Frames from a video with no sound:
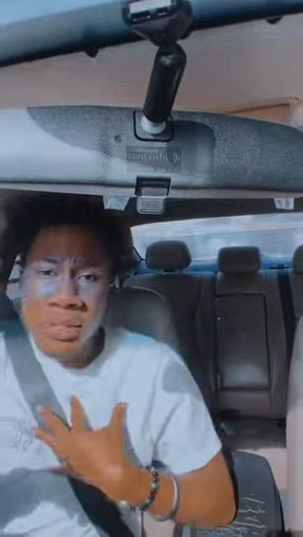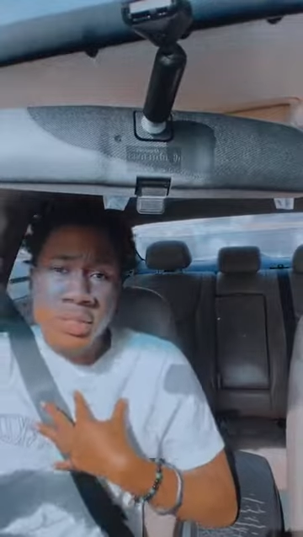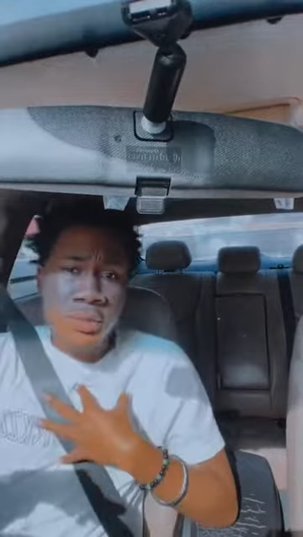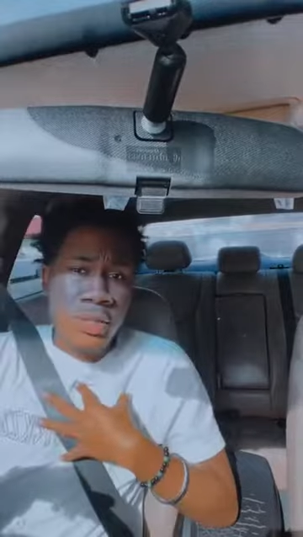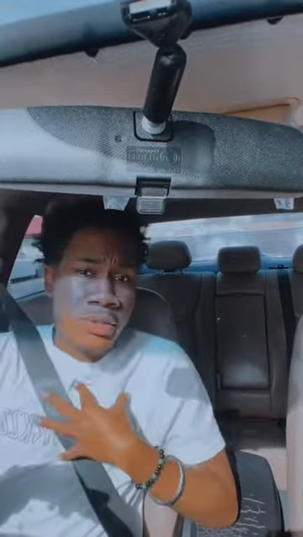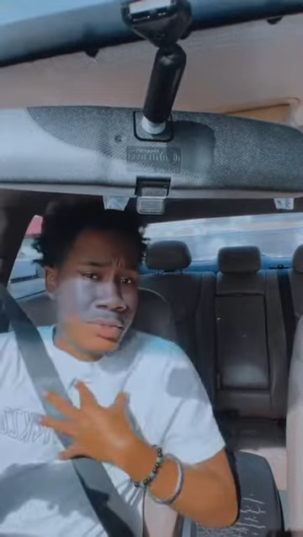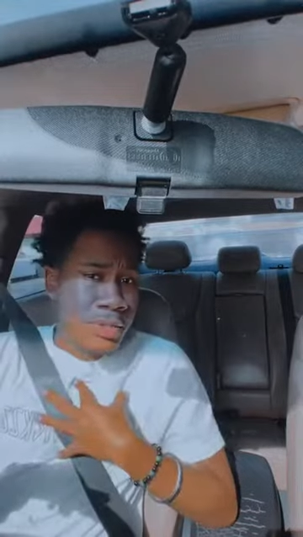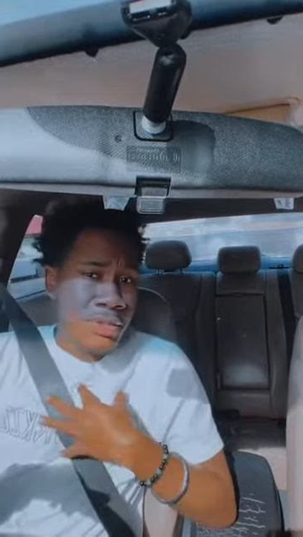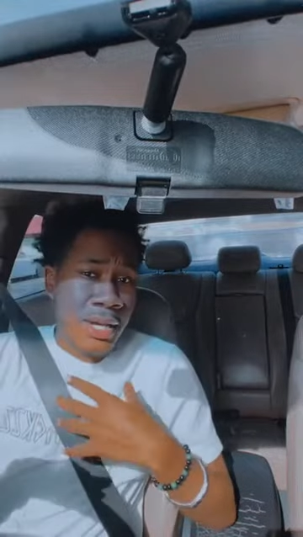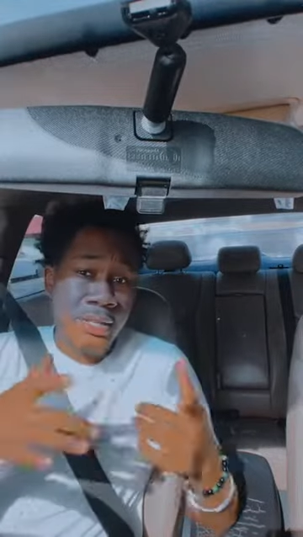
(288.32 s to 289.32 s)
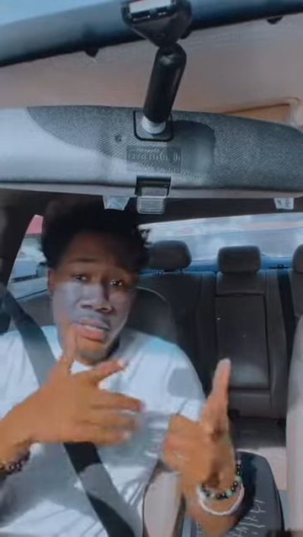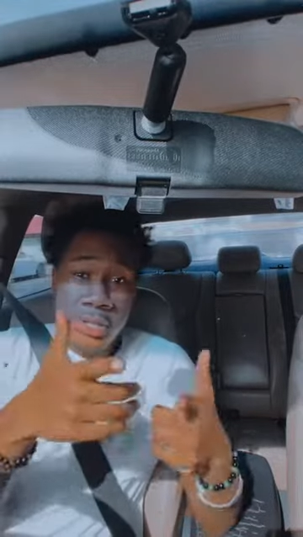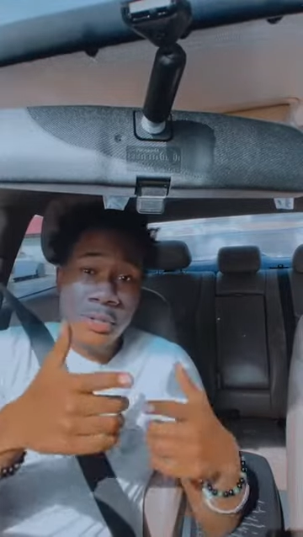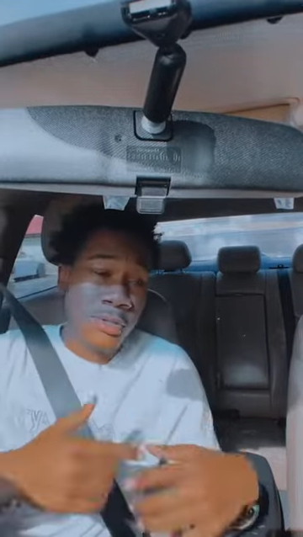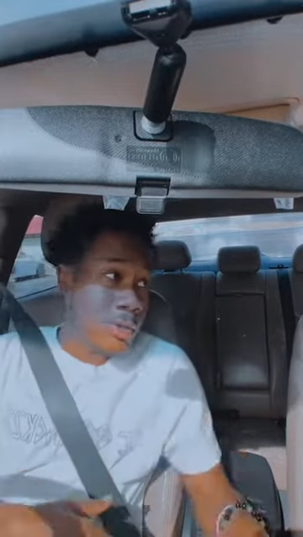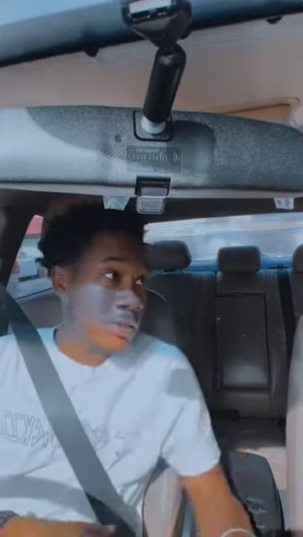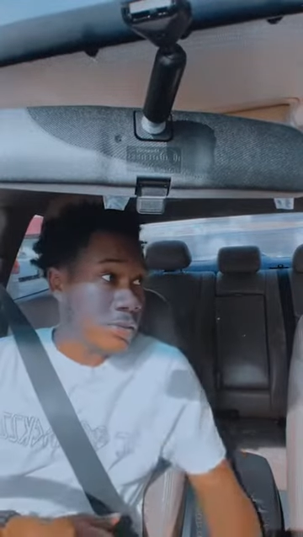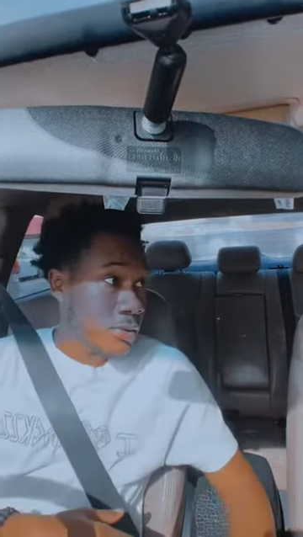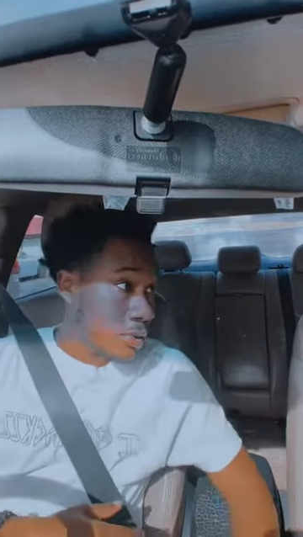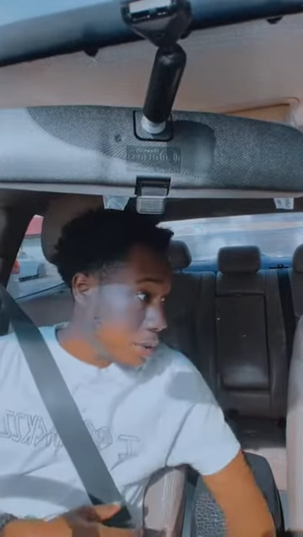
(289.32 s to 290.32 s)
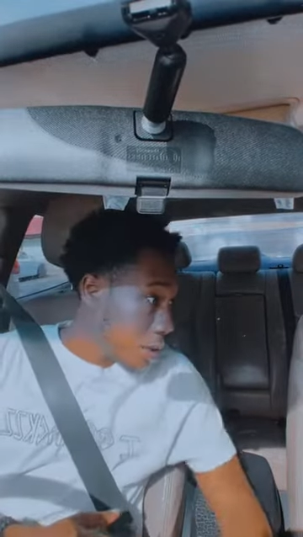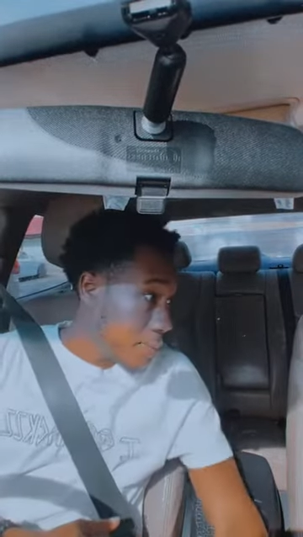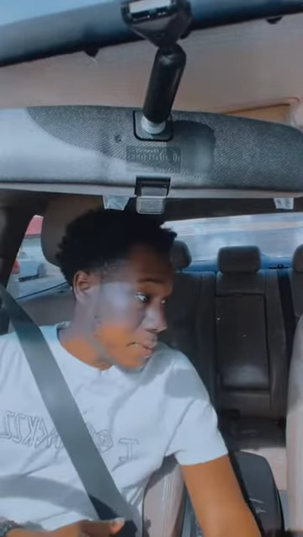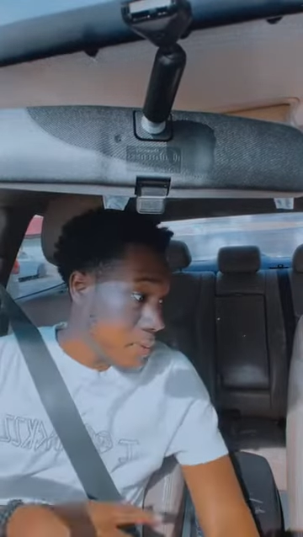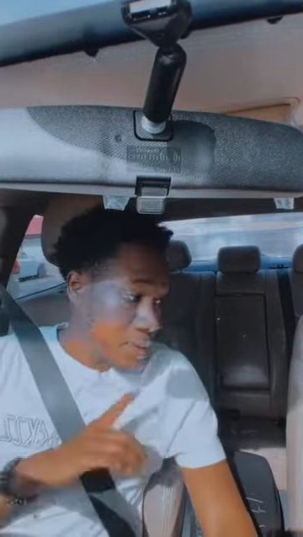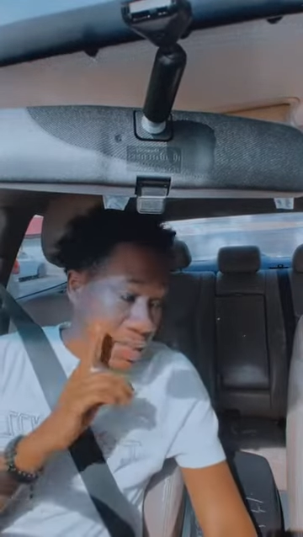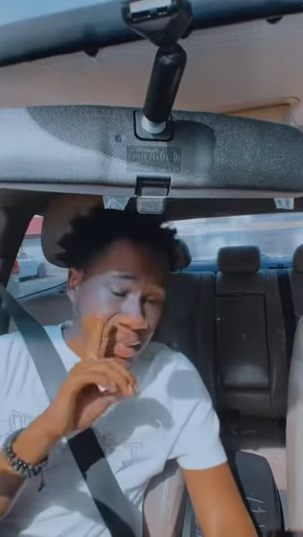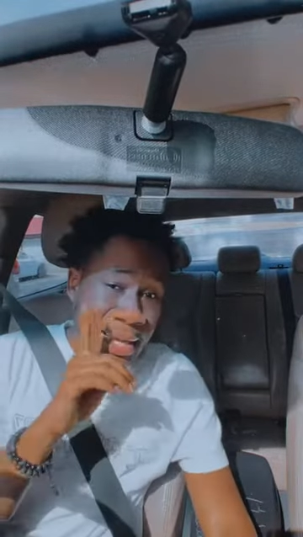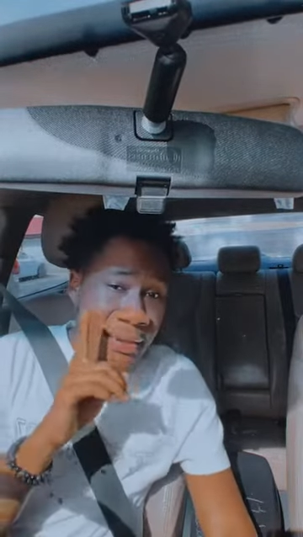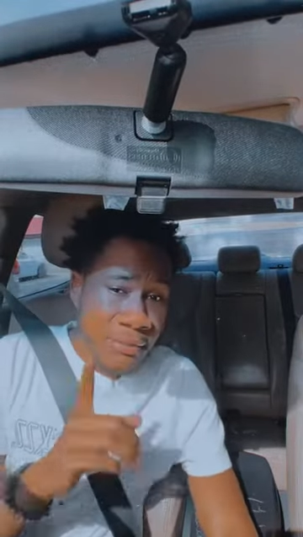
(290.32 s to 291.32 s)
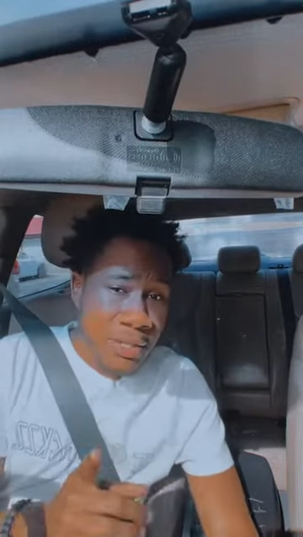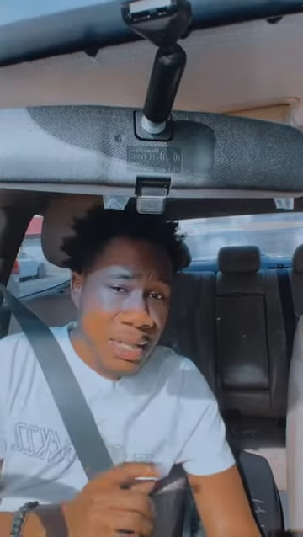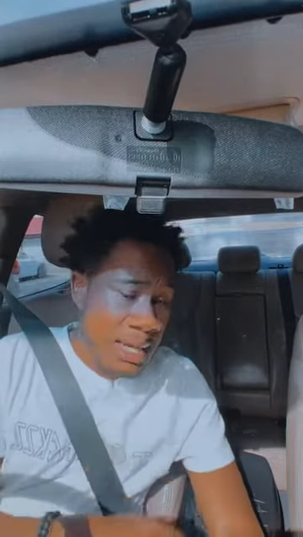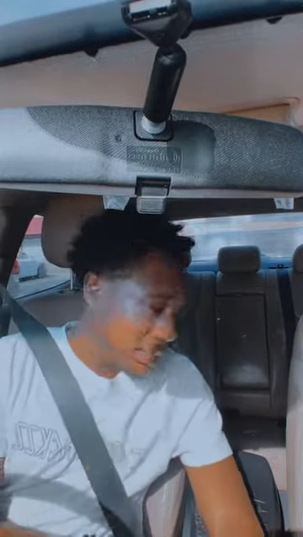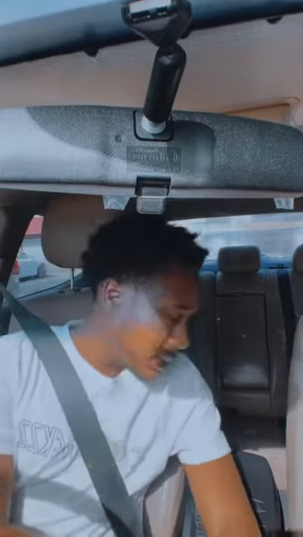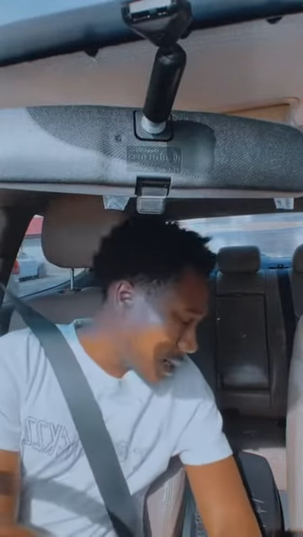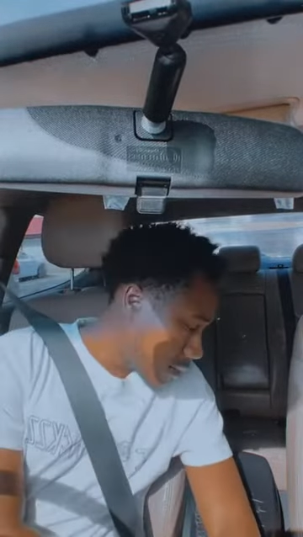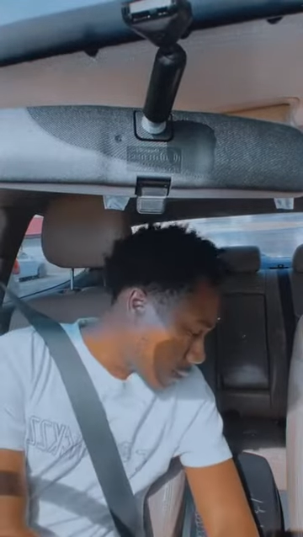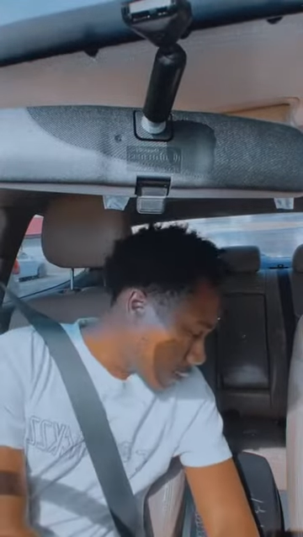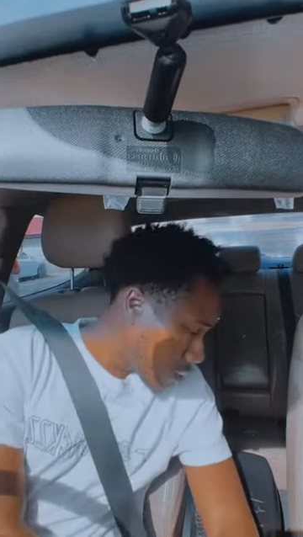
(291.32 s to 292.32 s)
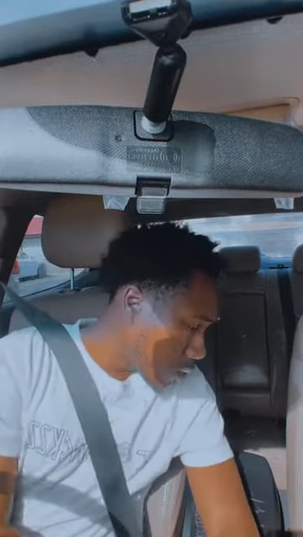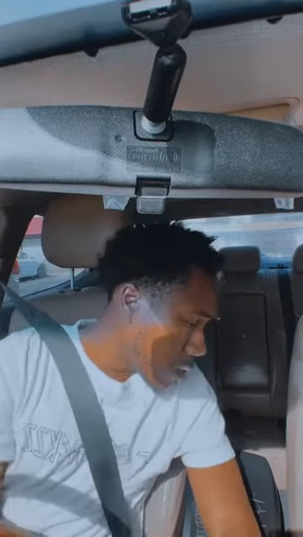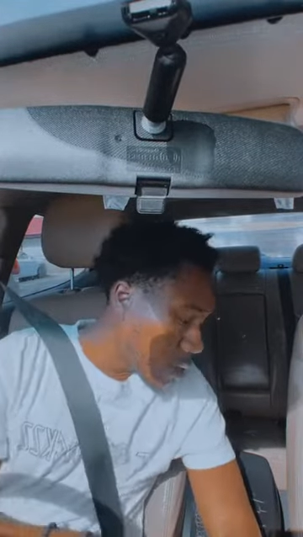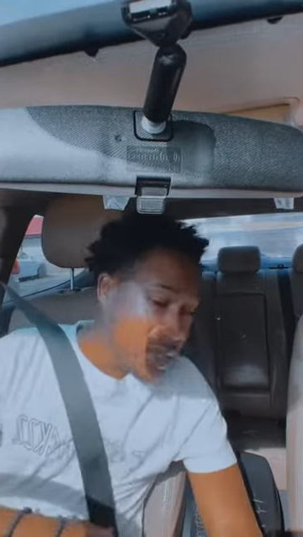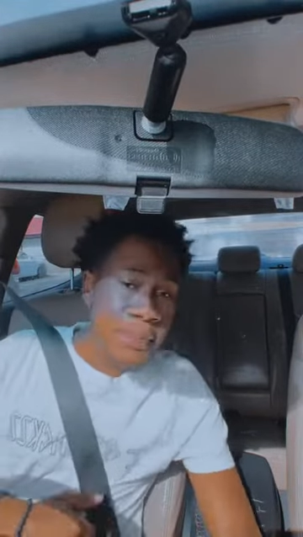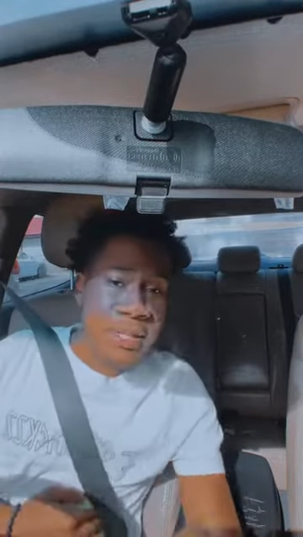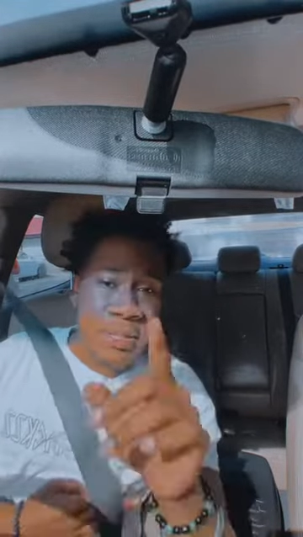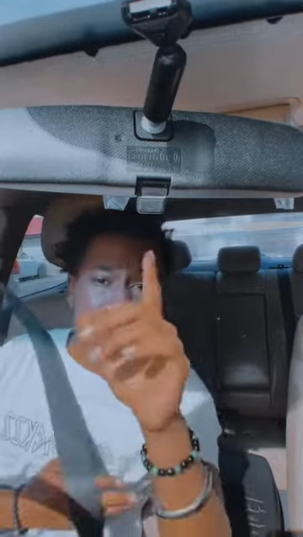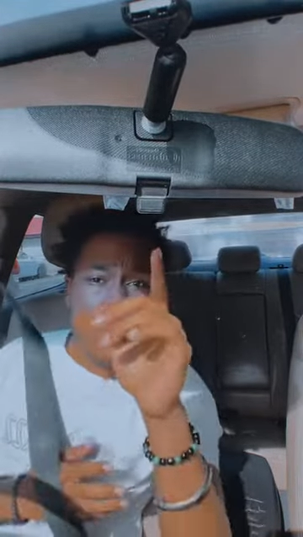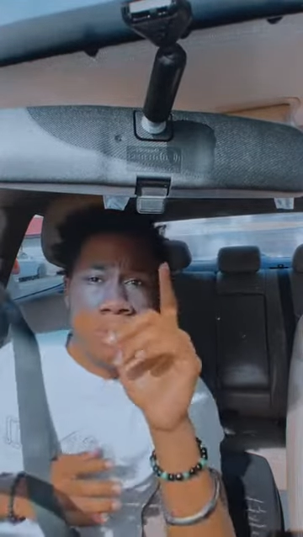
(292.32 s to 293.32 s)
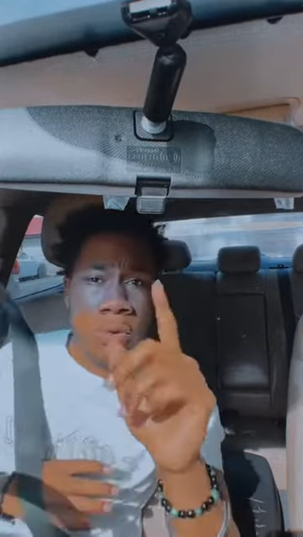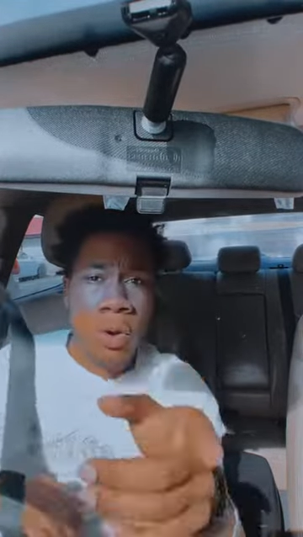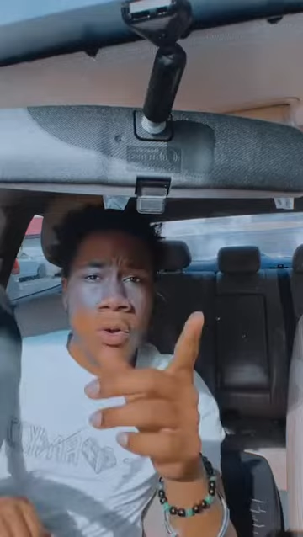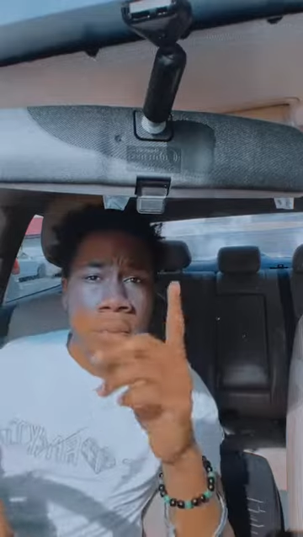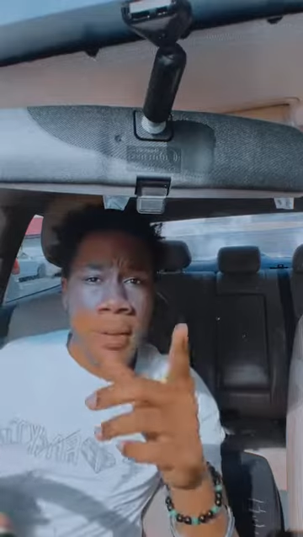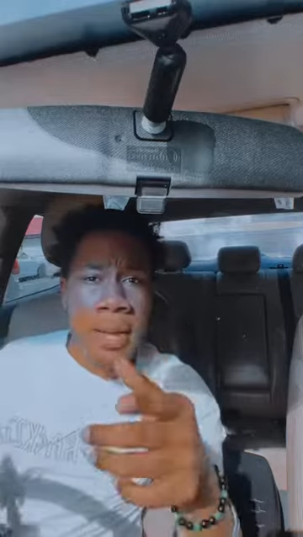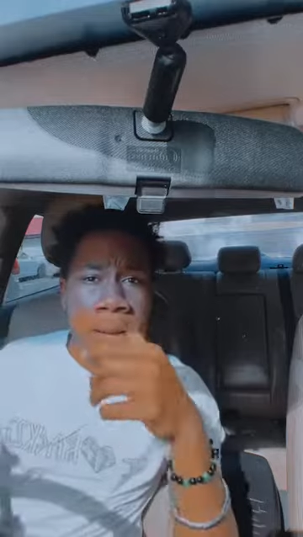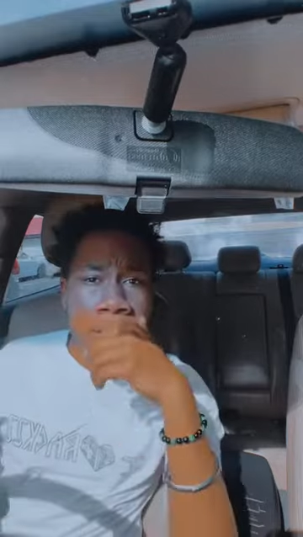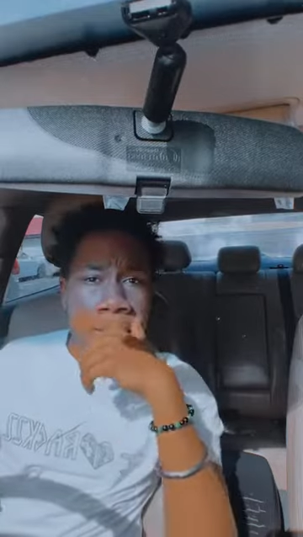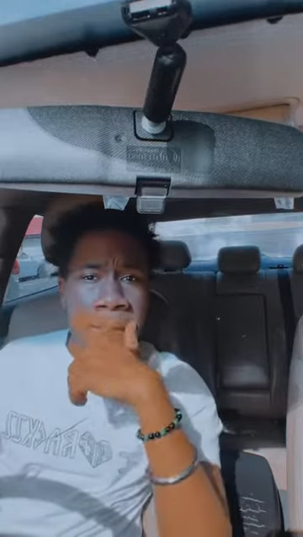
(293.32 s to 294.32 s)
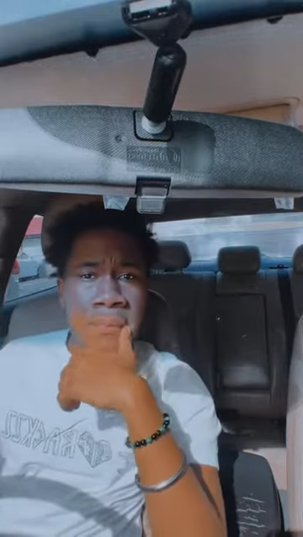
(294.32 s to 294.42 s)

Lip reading: only 22 years old. I just turned 22. But one thing that I've realized is that when you're grown, especially when you're a grown man,